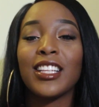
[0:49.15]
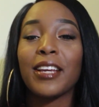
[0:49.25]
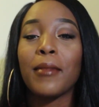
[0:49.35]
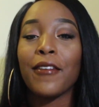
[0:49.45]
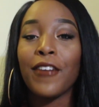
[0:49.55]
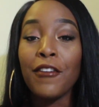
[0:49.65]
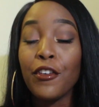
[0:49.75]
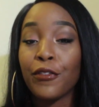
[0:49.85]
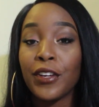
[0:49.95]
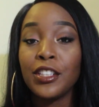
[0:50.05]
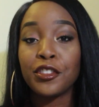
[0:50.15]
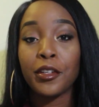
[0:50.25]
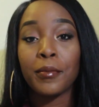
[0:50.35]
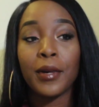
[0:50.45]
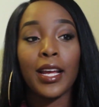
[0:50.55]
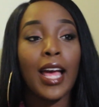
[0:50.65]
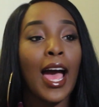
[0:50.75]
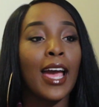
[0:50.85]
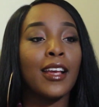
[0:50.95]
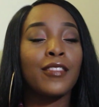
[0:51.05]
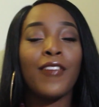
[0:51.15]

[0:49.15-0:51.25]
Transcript: They're like my favorite feature, but I